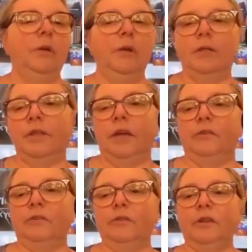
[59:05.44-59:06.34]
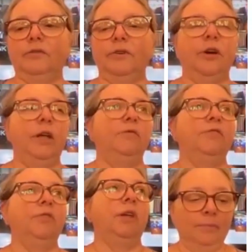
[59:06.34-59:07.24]
Thanks. That's very
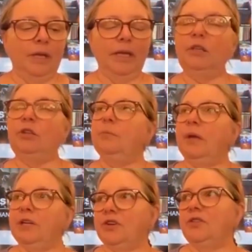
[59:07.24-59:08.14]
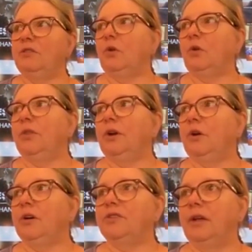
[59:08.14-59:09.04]
helpful, Casey. You mentioned the role of the
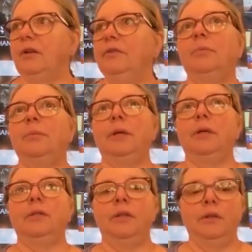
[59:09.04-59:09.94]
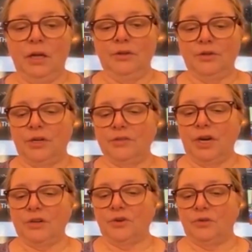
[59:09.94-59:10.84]
cartels and the
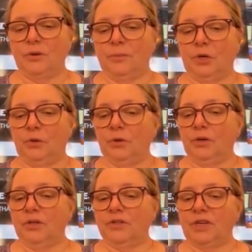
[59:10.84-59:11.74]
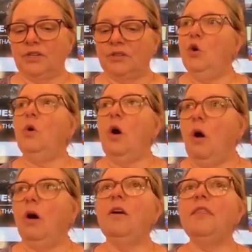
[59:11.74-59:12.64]
transnational criminal organizations.
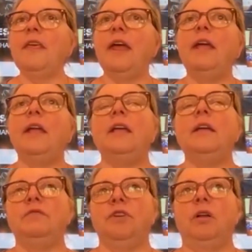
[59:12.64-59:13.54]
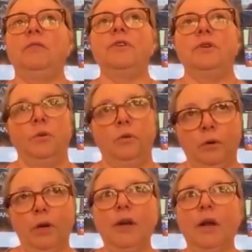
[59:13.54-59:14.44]
Are they involved in
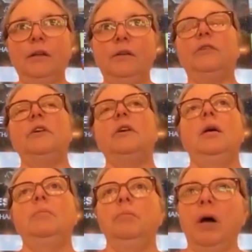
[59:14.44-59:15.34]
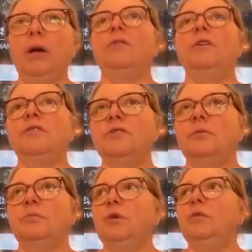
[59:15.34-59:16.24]
organizing migrants to
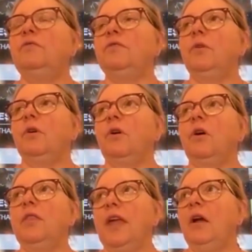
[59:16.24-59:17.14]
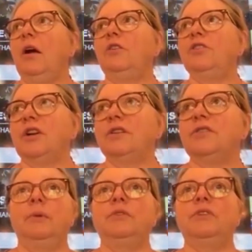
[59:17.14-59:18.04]
move, or are they
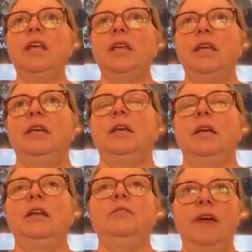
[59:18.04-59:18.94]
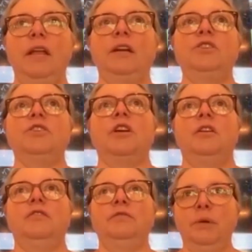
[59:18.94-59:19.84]
just taking advantage
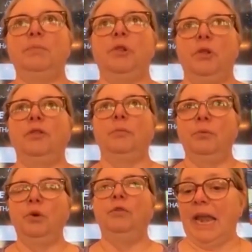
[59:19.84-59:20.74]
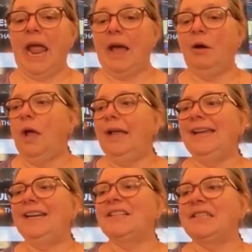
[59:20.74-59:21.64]
of people on the move? How
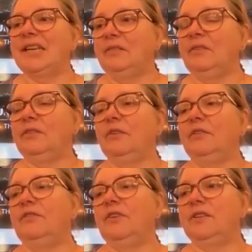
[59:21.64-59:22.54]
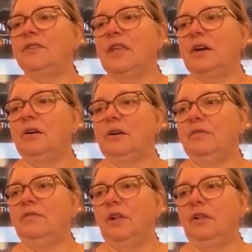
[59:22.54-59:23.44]
extensive is their
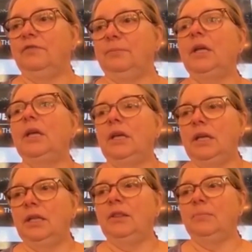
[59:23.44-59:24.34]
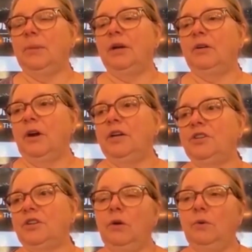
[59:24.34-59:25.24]
involvement in the
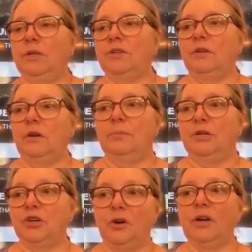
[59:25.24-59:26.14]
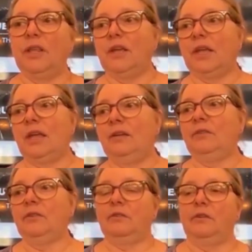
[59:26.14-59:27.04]
migration? Is it a majority of the
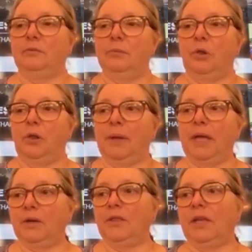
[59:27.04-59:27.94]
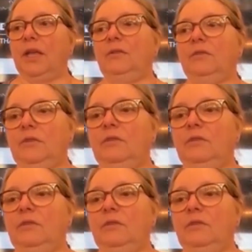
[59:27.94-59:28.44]
cases, a small amount of the cases?